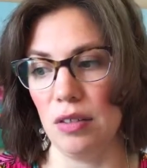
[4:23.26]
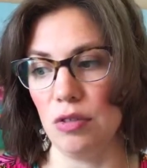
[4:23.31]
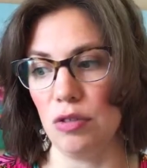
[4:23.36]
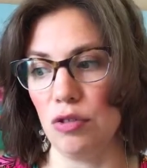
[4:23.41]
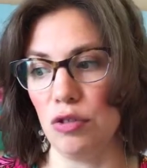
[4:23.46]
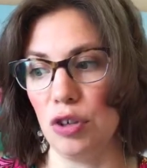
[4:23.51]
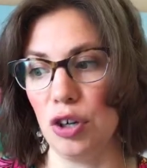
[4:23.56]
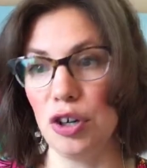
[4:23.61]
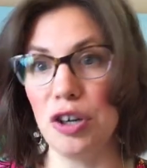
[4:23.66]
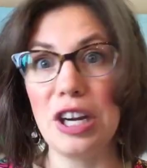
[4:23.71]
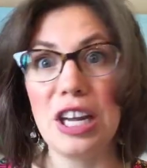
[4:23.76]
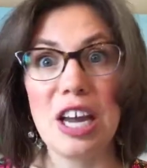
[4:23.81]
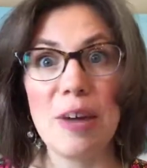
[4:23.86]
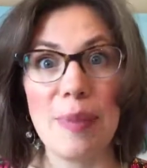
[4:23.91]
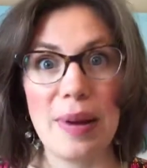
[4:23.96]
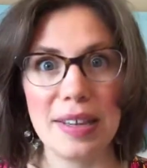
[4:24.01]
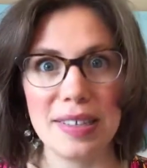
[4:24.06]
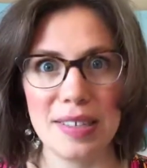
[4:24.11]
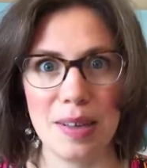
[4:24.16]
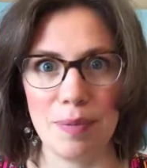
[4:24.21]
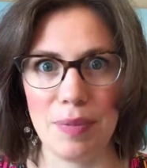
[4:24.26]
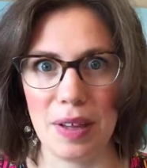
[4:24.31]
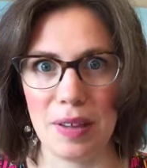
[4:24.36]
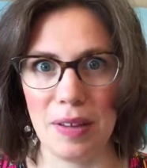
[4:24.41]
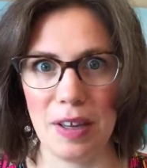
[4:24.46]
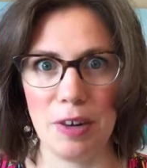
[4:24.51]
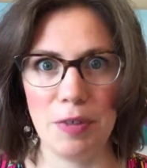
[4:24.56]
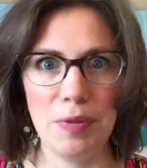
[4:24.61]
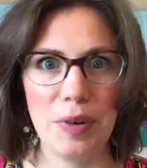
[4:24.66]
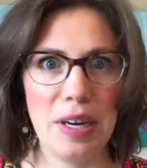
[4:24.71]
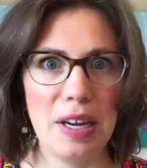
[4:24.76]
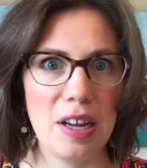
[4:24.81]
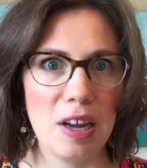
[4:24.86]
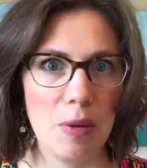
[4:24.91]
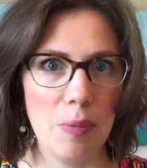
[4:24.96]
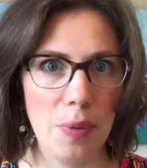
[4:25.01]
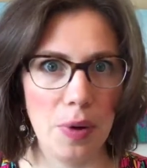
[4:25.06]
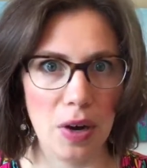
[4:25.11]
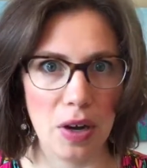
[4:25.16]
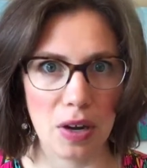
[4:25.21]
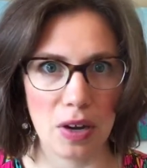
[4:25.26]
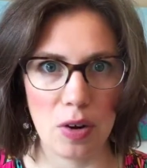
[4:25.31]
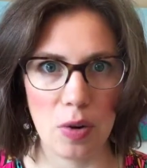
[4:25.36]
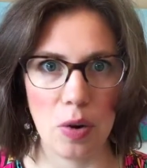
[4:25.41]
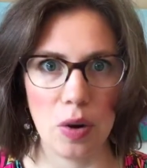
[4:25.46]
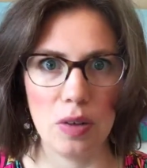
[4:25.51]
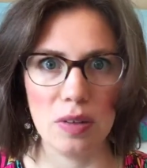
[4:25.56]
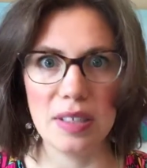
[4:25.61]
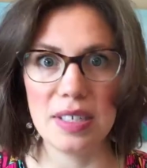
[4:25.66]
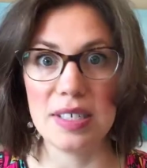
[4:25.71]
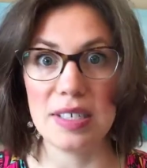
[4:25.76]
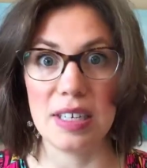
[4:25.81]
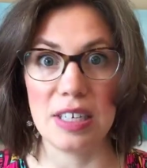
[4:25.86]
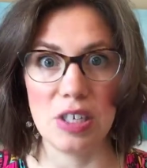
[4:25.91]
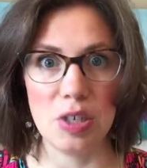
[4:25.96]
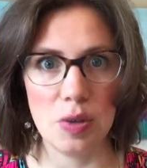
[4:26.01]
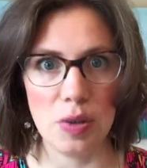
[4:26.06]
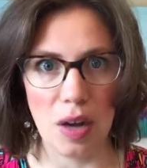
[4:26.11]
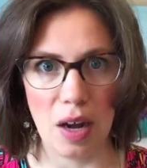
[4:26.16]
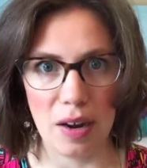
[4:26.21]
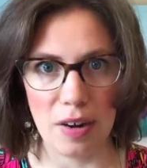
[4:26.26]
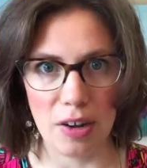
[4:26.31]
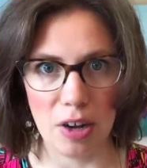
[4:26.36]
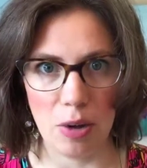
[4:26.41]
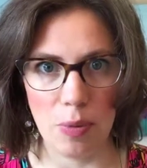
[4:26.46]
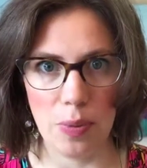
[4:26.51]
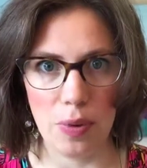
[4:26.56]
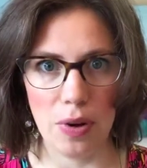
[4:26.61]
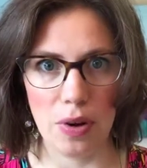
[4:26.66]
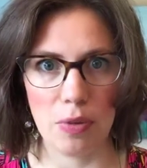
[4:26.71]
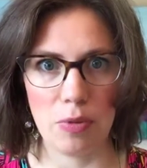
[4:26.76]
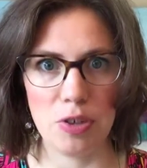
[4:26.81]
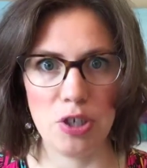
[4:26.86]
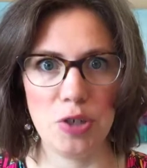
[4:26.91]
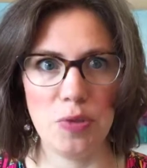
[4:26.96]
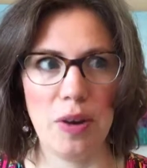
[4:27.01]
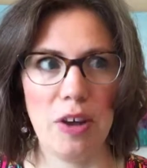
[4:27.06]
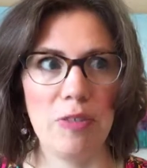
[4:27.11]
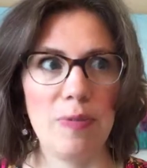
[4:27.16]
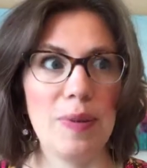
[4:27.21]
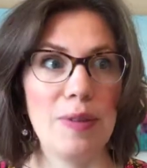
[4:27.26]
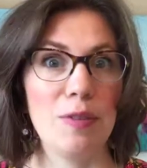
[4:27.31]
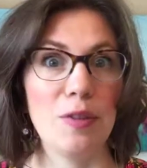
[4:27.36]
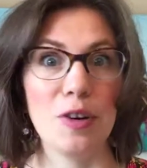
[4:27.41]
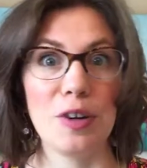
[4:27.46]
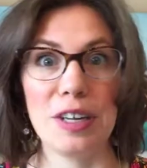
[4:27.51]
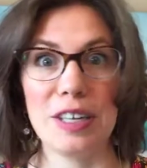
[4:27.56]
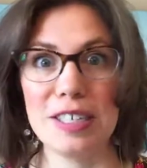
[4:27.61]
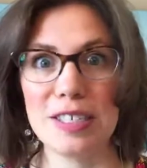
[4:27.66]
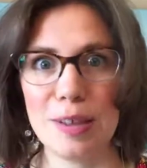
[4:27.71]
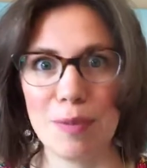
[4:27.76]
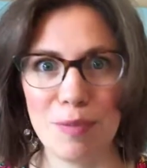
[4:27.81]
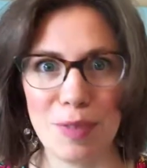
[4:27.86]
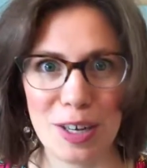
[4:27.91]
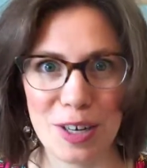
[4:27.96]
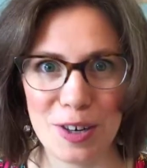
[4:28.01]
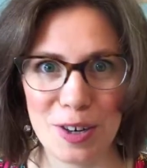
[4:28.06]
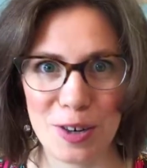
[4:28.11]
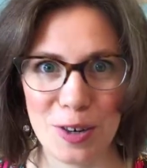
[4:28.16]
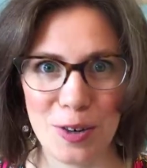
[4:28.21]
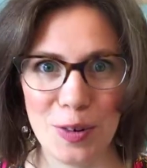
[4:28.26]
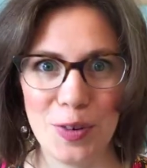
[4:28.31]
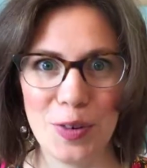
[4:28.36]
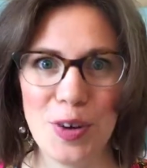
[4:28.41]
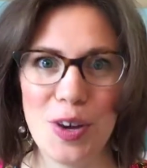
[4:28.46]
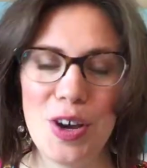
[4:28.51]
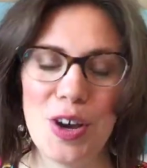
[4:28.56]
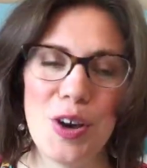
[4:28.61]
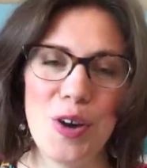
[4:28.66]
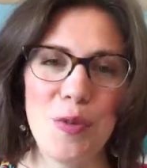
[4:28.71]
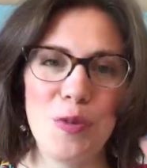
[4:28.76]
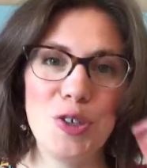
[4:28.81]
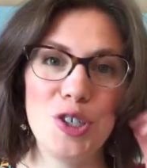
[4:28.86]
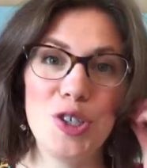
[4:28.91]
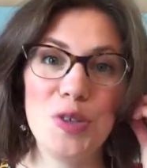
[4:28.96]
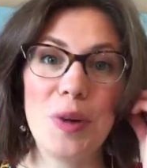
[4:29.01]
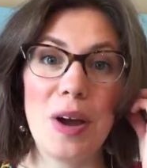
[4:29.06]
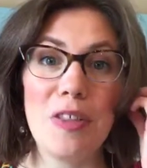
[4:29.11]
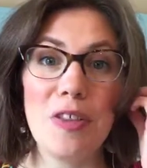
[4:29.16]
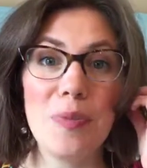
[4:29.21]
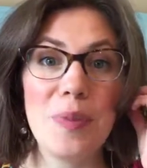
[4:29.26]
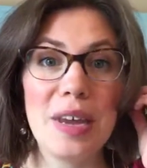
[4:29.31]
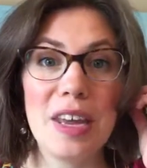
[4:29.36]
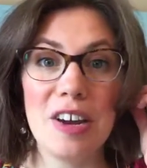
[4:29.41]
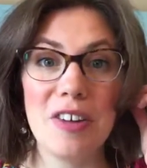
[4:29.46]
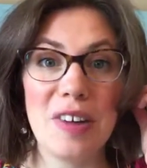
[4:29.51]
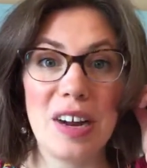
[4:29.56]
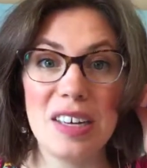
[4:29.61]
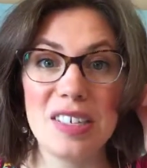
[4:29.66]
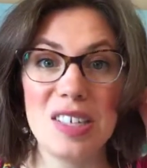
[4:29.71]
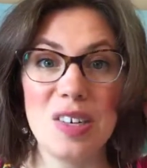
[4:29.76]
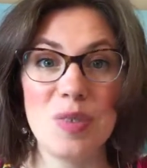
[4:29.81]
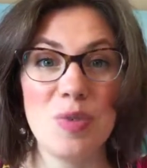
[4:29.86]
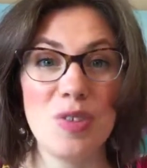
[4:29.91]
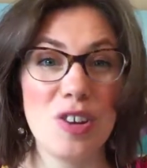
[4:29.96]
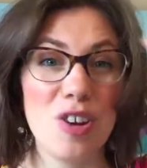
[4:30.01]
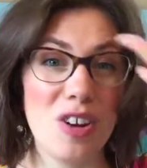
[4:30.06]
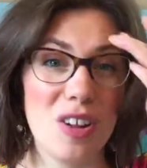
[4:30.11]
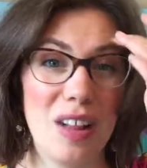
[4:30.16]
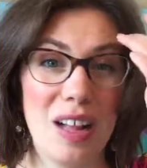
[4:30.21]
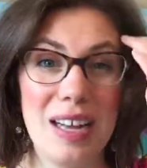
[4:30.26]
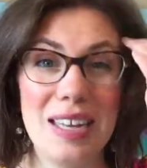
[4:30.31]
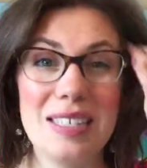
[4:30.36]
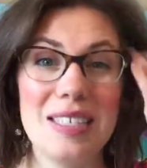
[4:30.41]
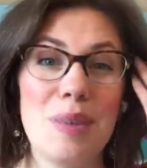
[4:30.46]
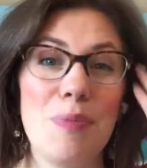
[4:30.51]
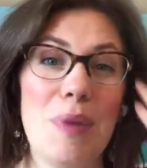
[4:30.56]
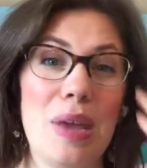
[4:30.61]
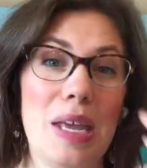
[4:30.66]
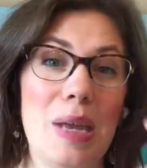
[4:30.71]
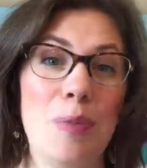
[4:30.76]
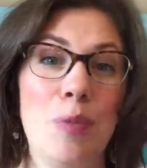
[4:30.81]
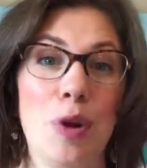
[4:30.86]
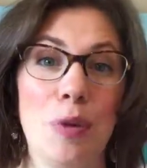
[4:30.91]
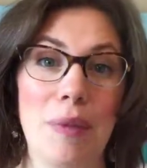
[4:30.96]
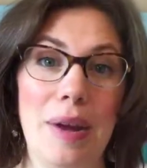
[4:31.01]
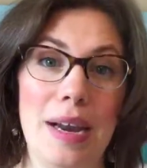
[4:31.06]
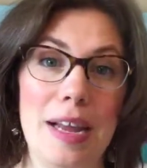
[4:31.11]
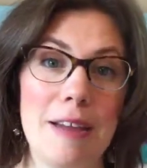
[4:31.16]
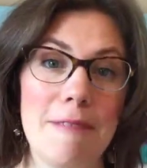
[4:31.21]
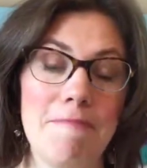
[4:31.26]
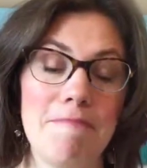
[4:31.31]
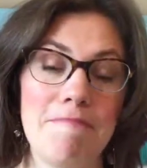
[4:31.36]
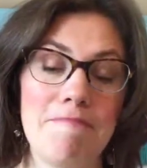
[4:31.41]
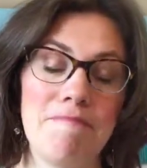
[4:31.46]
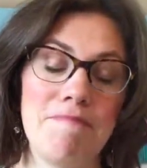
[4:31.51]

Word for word: learning about something like reading a book or listening to an audiobook? Would you rather be learning something new? Would you rather be interacting with your clients and making more money?